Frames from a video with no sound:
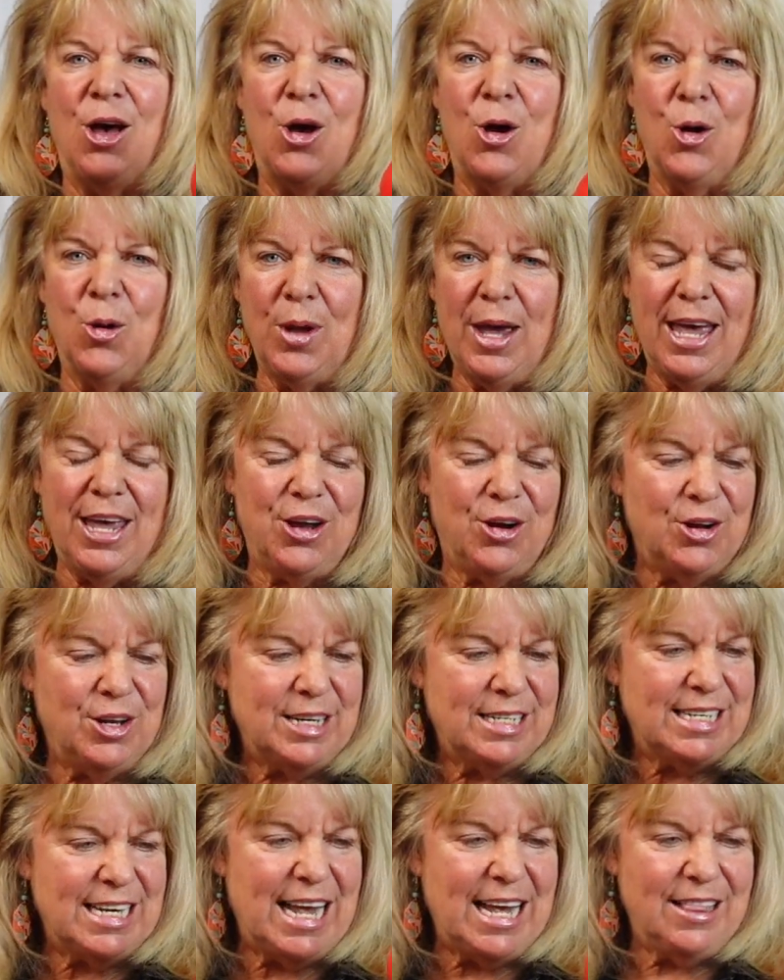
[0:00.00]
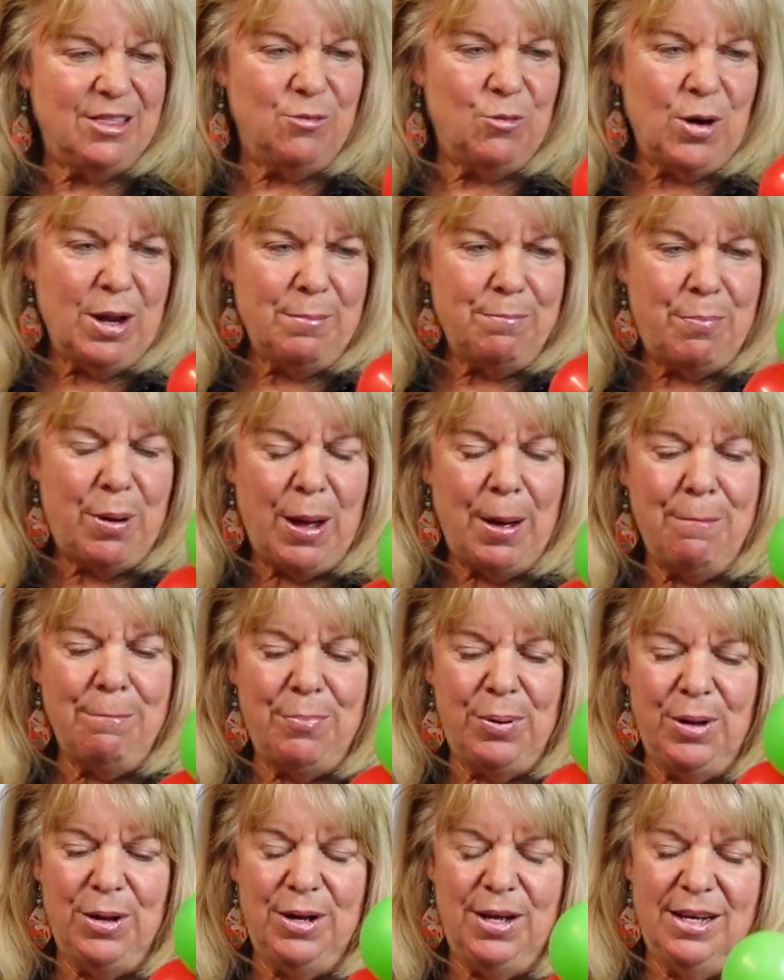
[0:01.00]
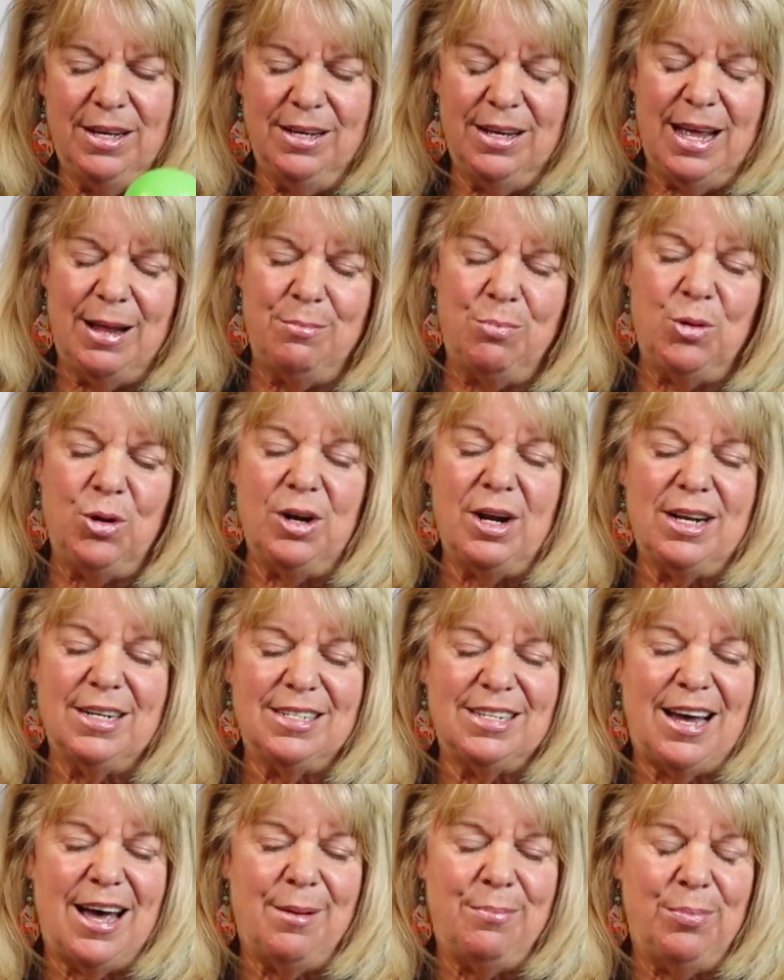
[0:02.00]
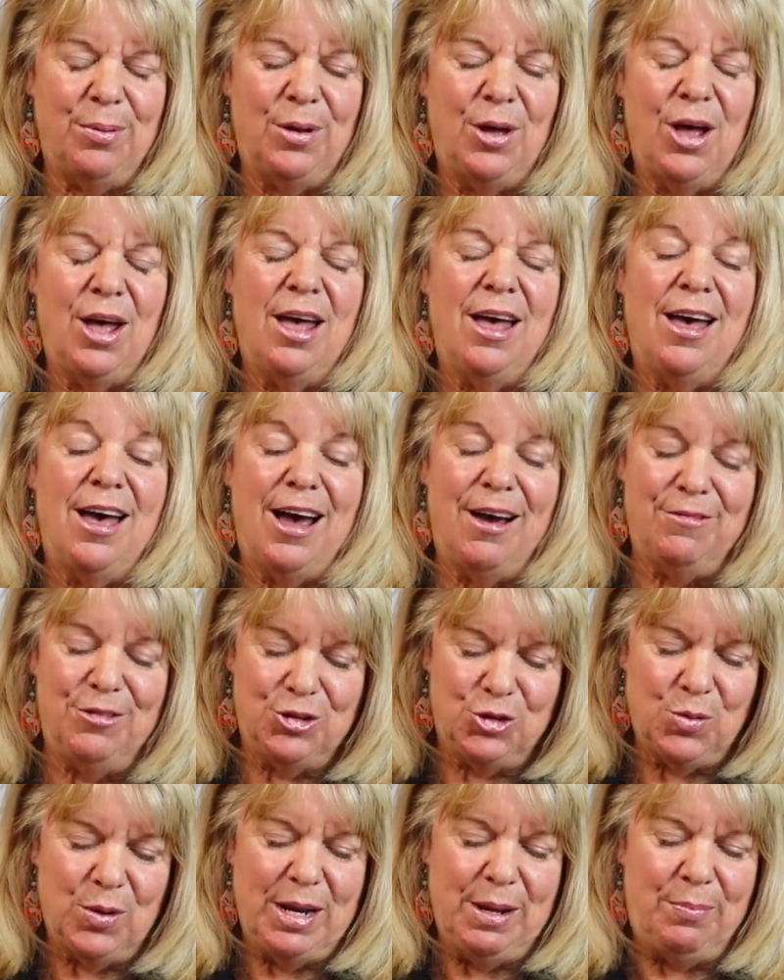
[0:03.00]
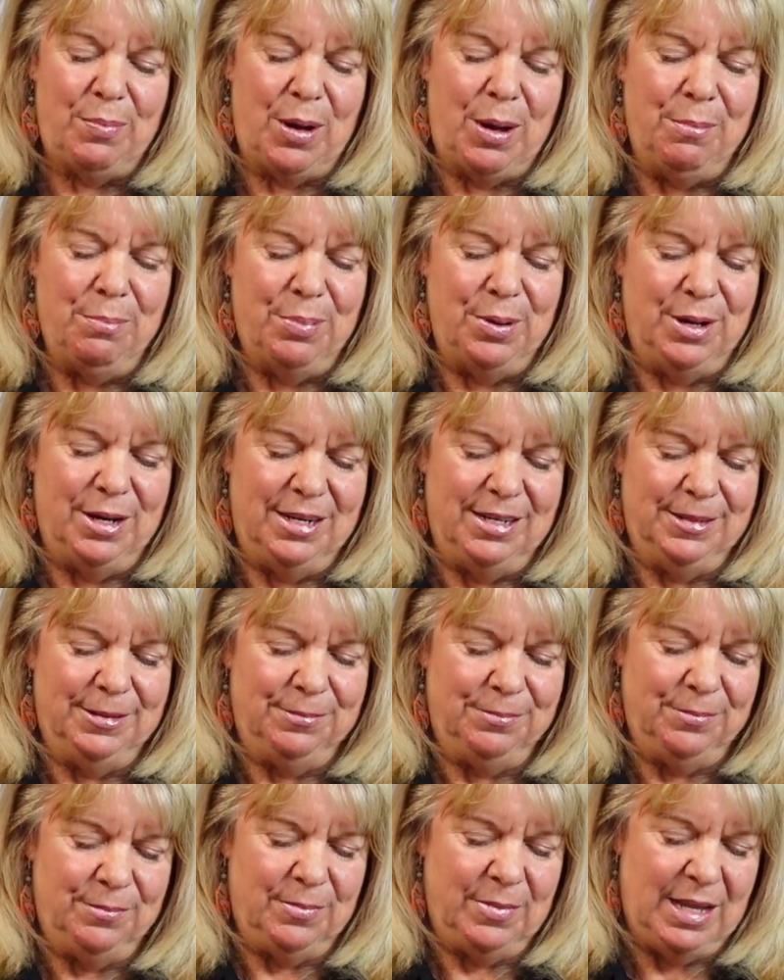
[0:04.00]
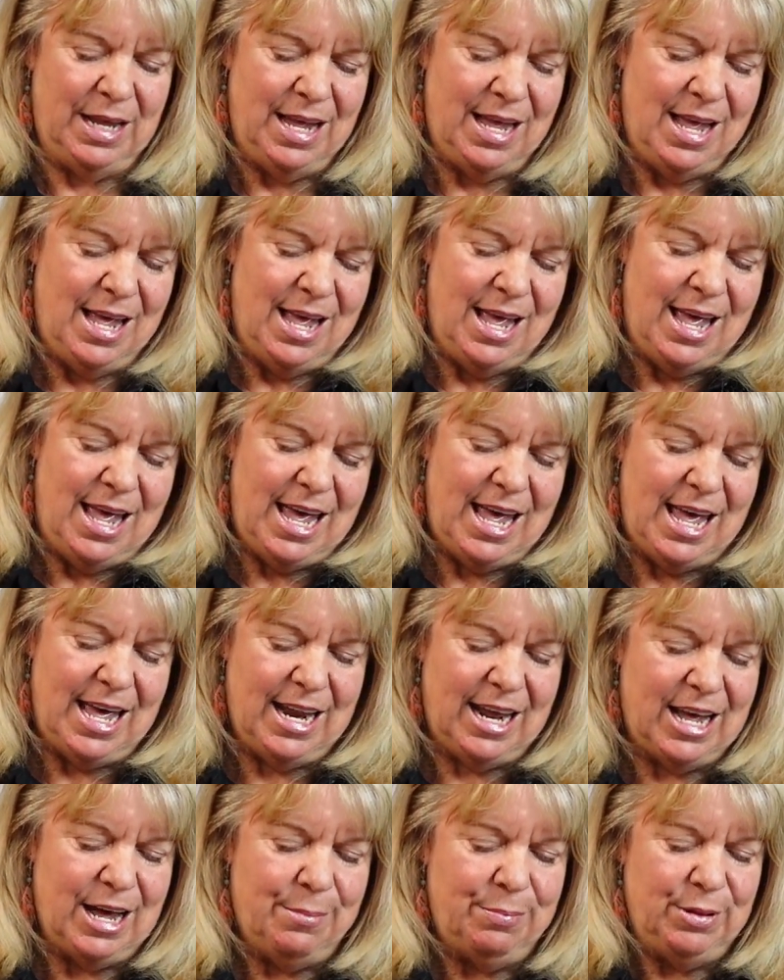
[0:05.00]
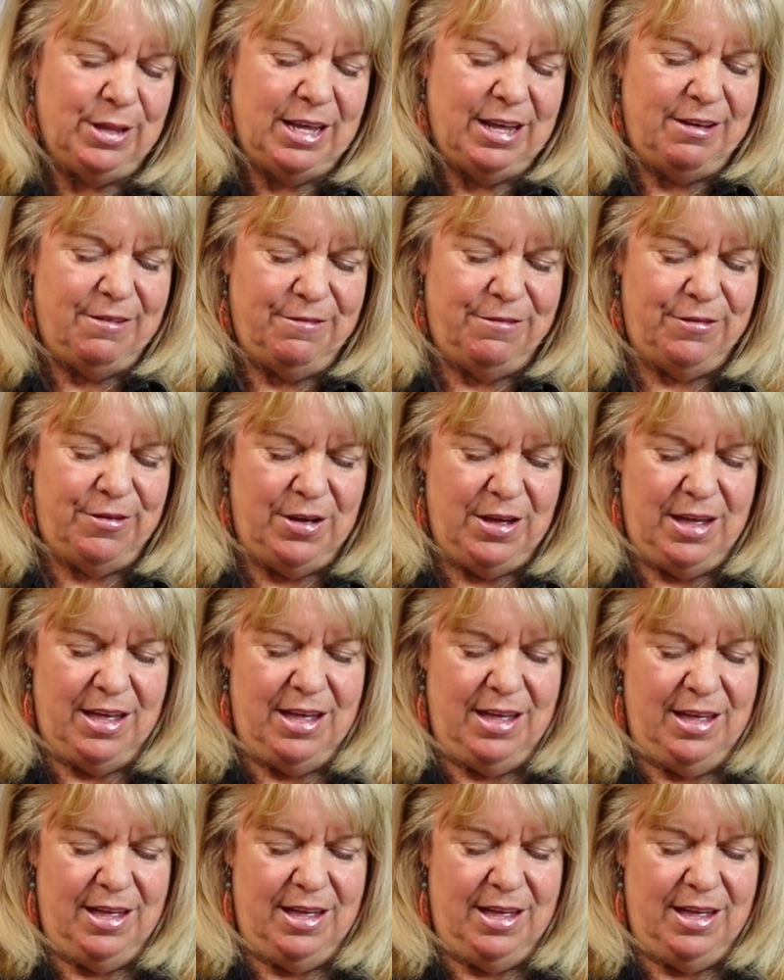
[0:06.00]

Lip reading: Okay, you're going to take the 1 pump and put it on top of the 20 pump, and a couple of